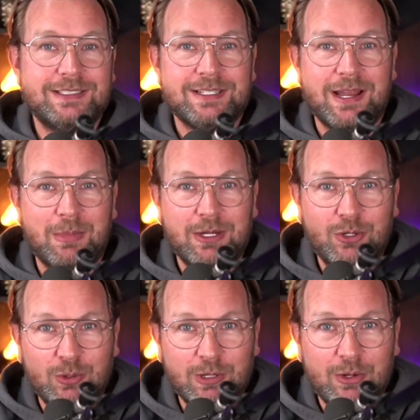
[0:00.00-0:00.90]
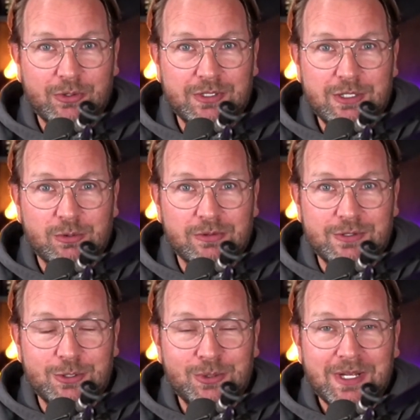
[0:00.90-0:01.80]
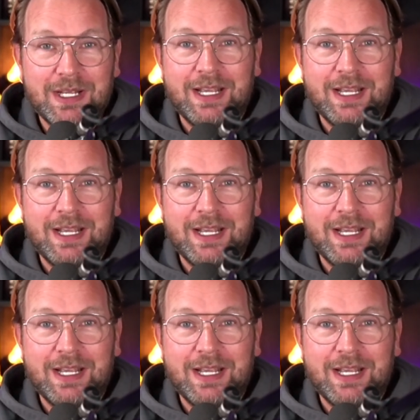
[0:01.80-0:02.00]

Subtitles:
each time I upload a new review.